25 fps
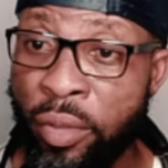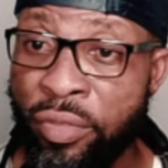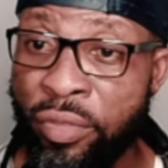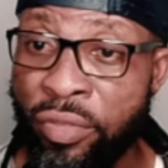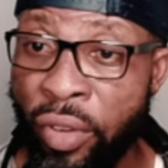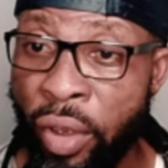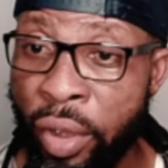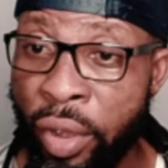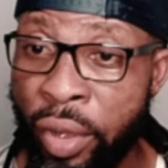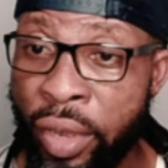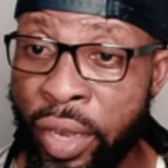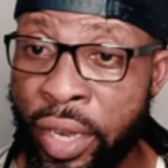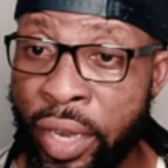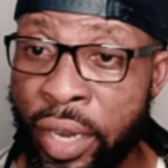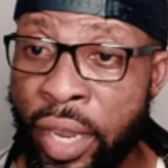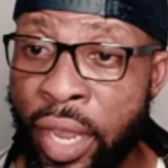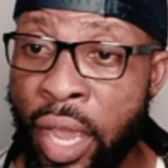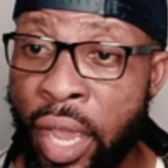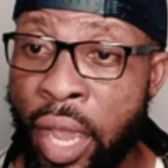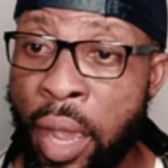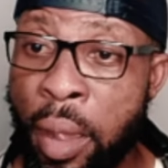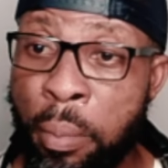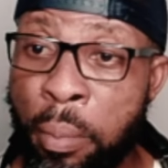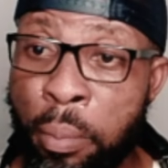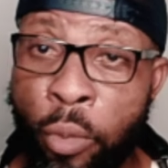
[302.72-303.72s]
the very
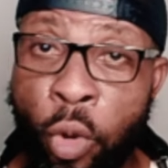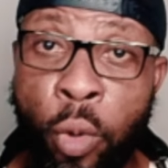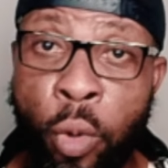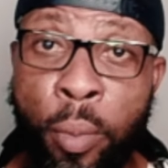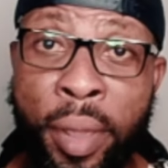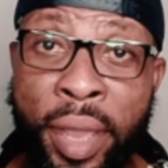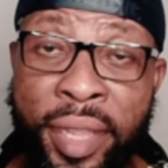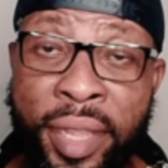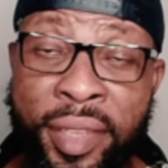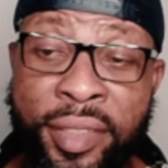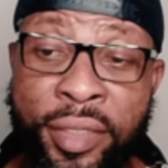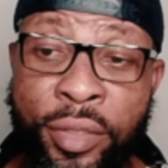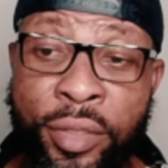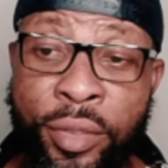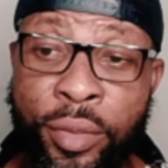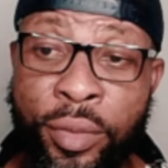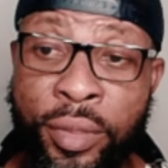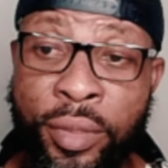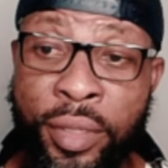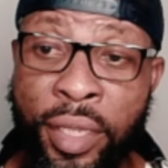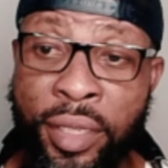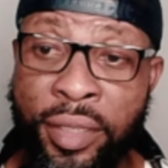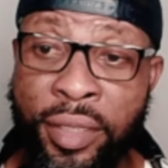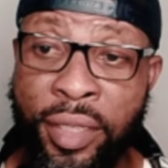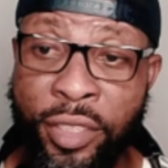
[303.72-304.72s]
moment, you know,
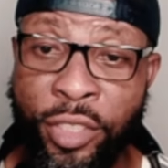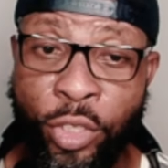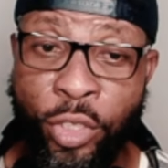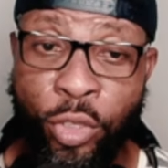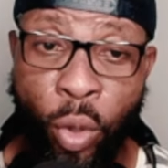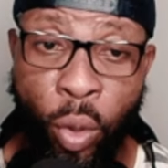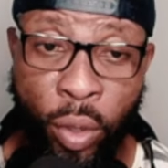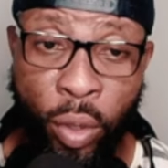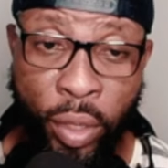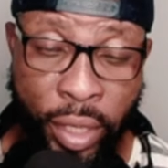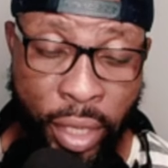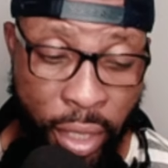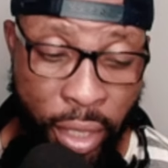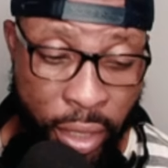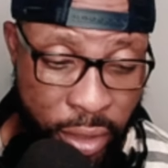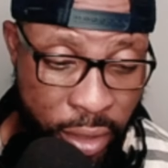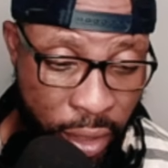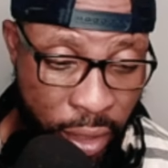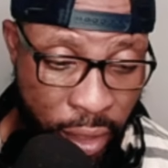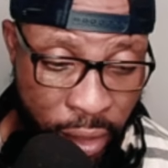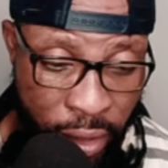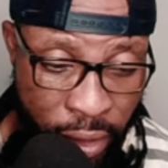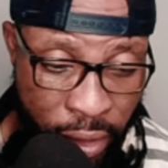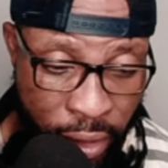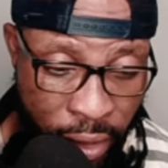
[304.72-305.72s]
the song kicked
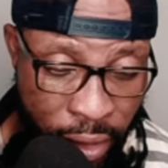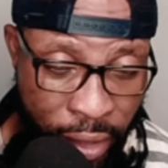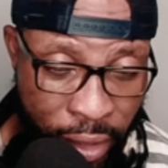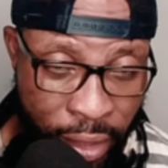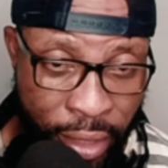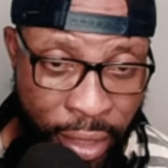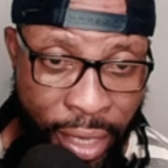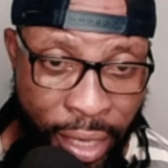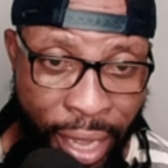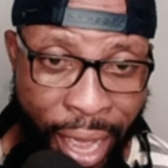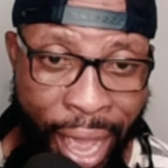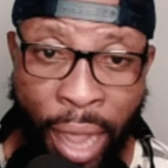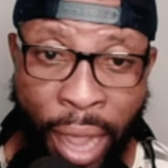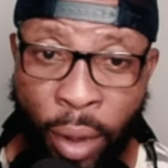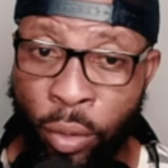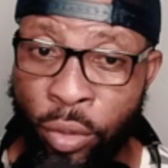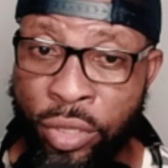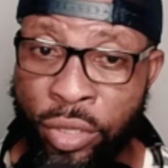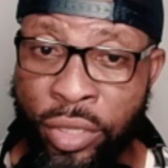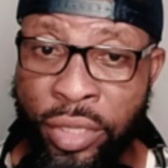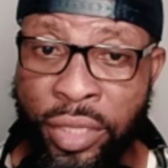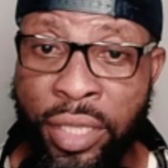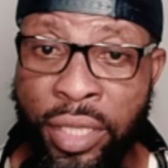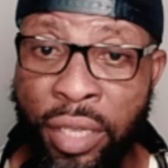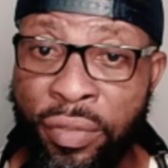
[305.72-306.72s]
in, I
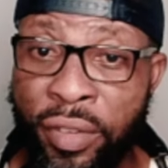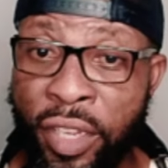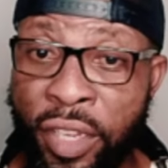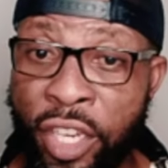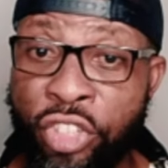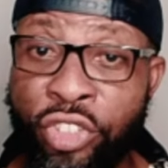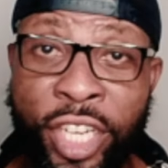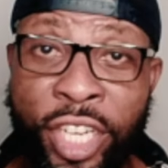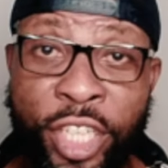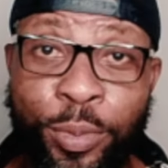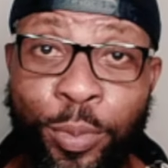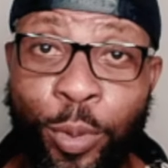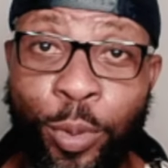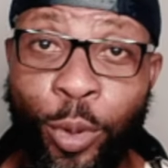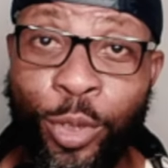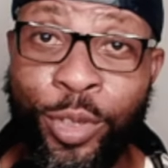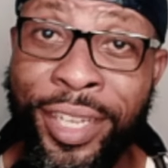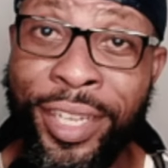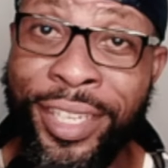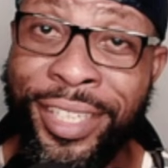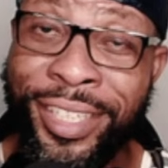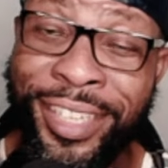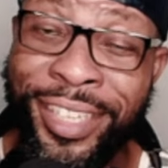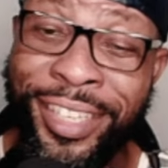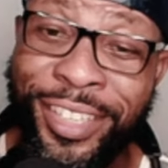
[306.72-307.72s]
was definitely
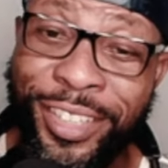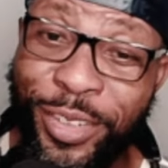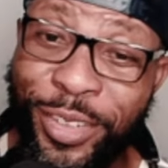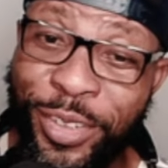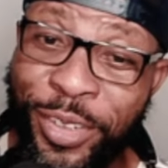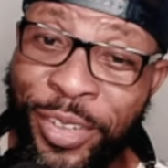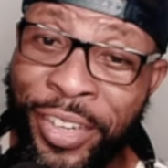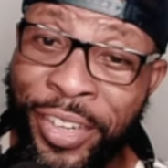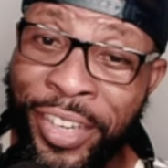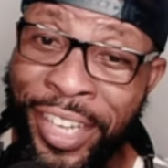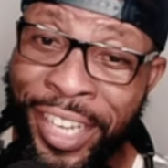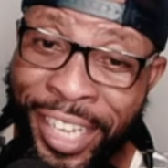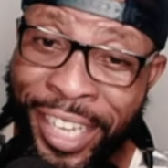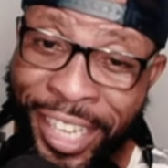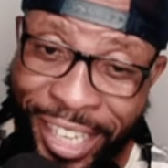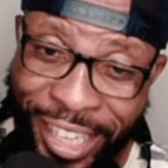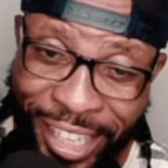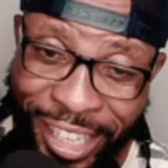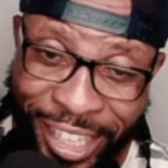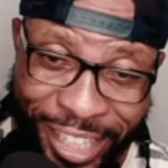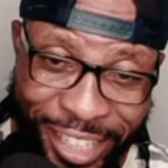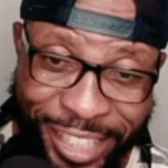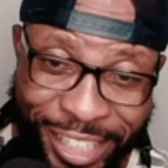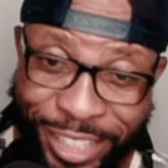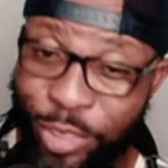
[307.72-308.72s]
transported, you know,
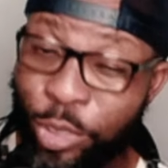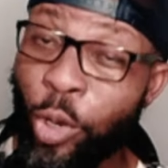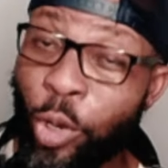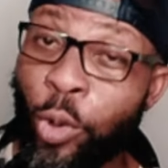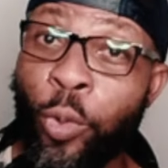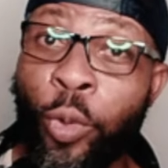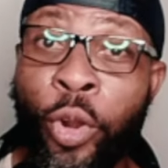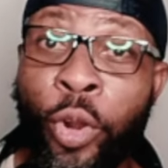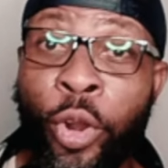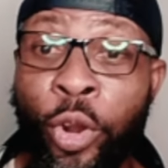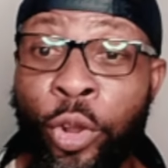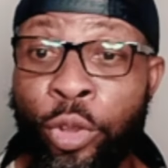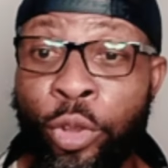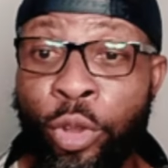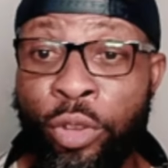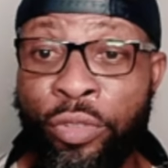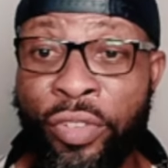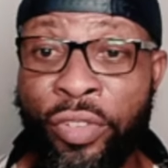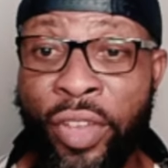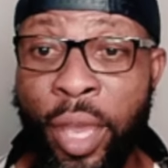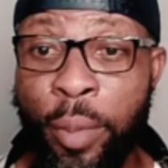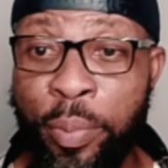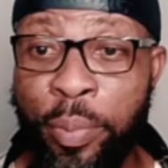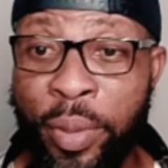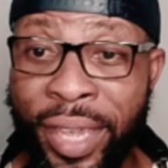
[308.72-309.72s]
into a world
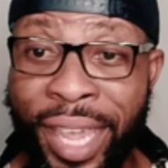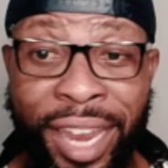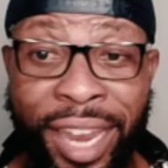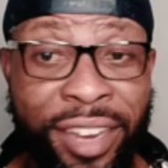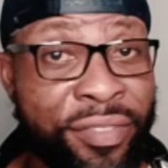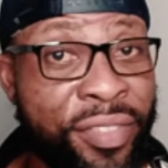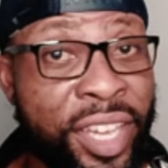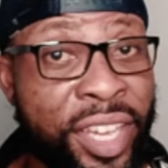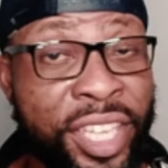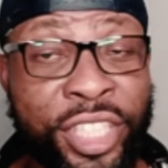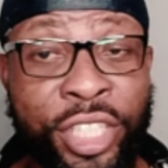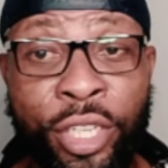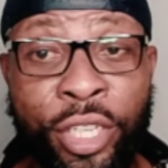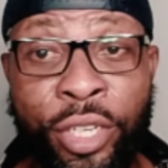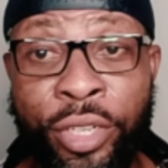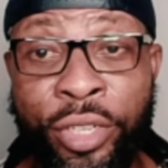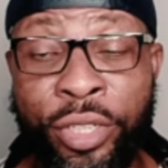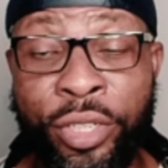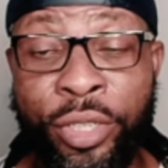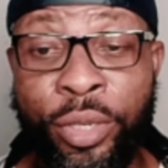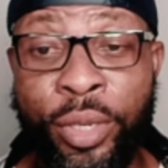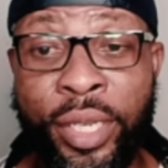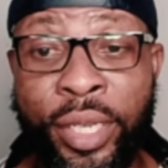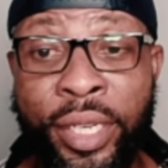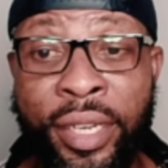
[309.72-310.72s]
of epic adventure,
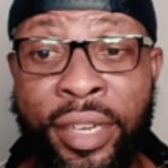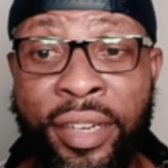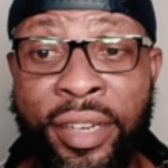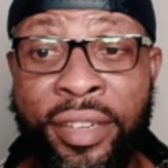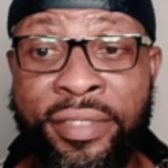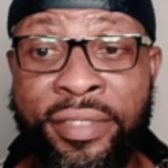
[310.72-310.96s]
you know, and